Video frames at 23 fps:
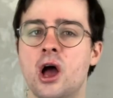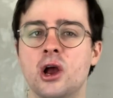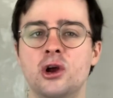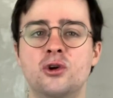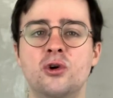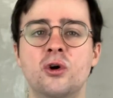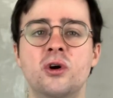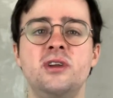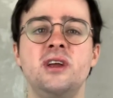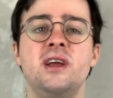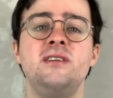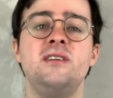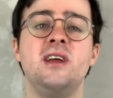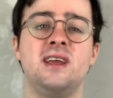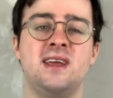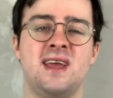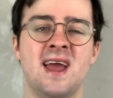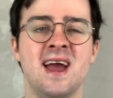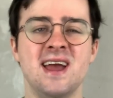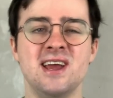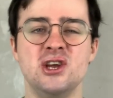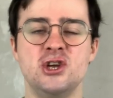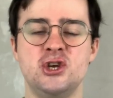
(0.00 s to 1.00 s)
a good
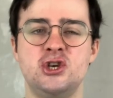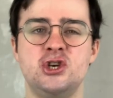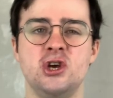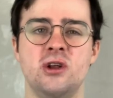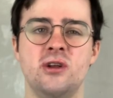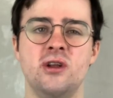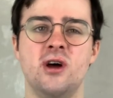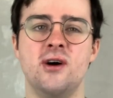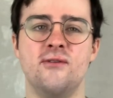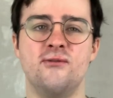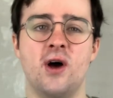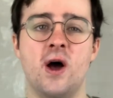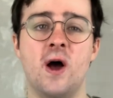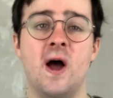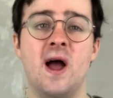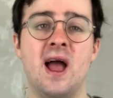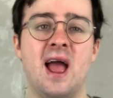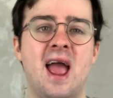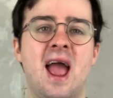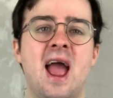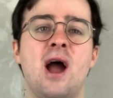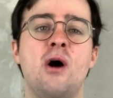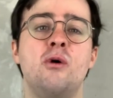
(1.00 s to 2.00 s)
indication of
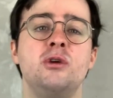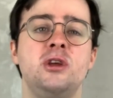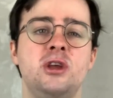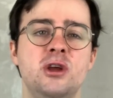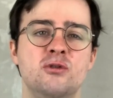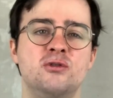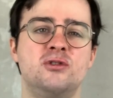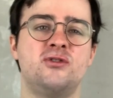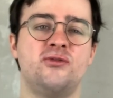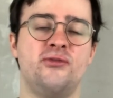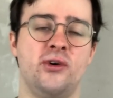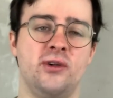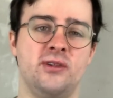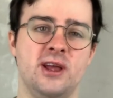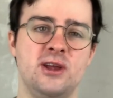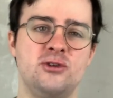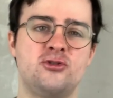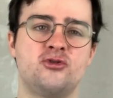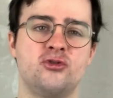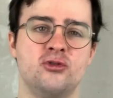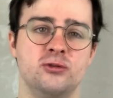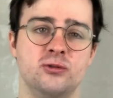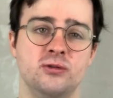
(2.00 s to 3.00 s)
how useful it
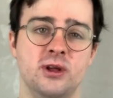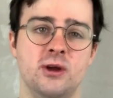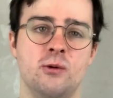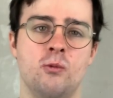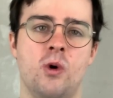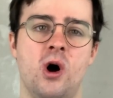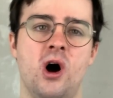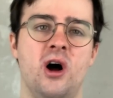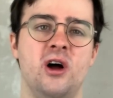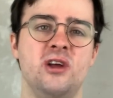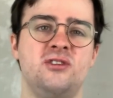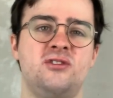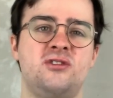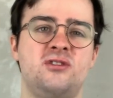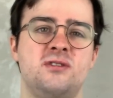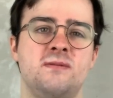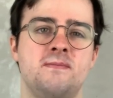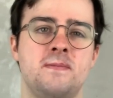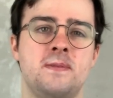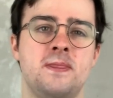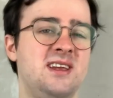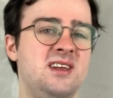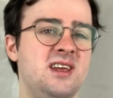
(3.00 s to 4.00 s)
truly was.
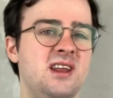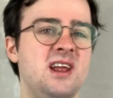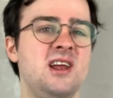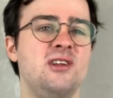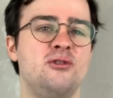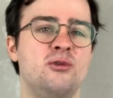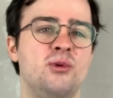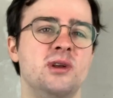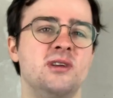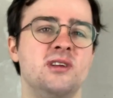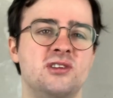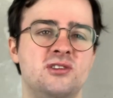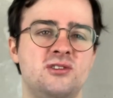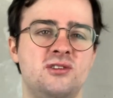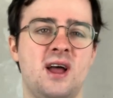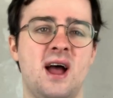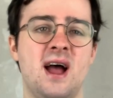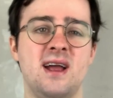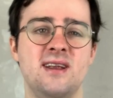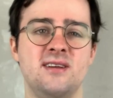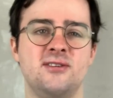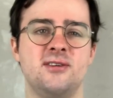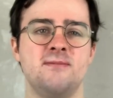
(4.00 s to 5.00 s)
Like, you need to
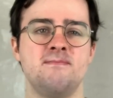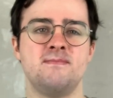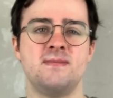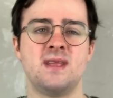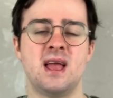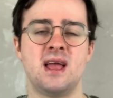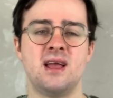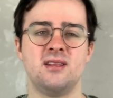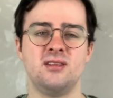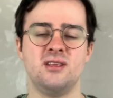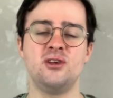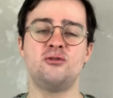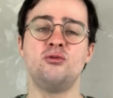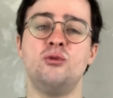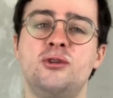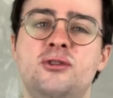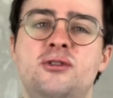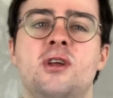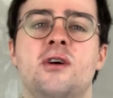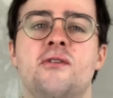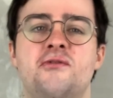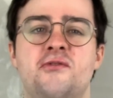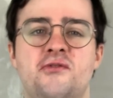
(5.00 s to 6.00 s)
understand, this
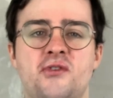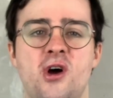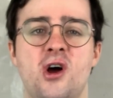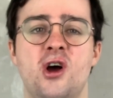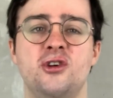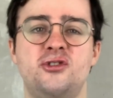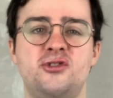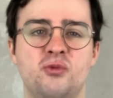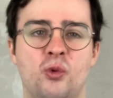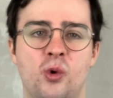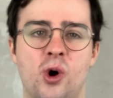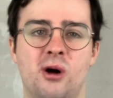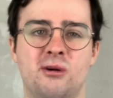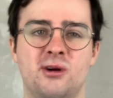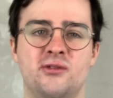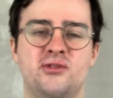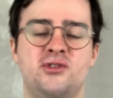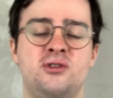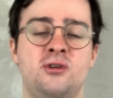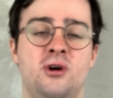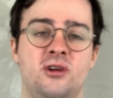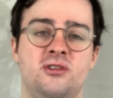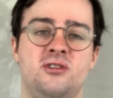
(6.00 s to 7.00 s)
was the first war of
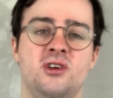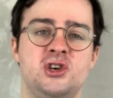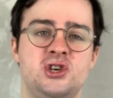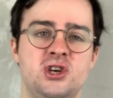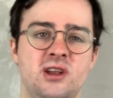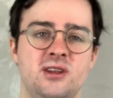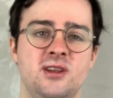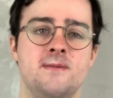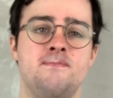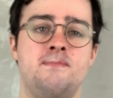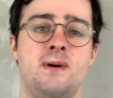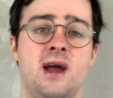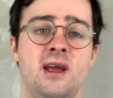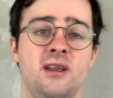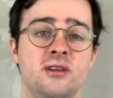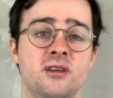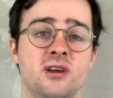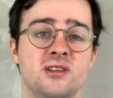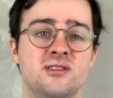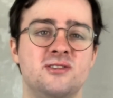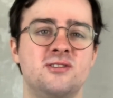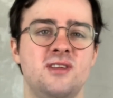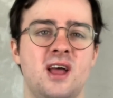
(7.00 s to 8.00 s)
Scottish
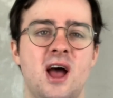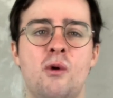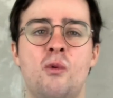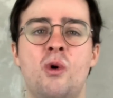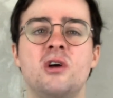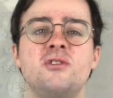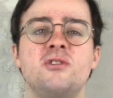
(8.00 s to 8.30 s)
independence. There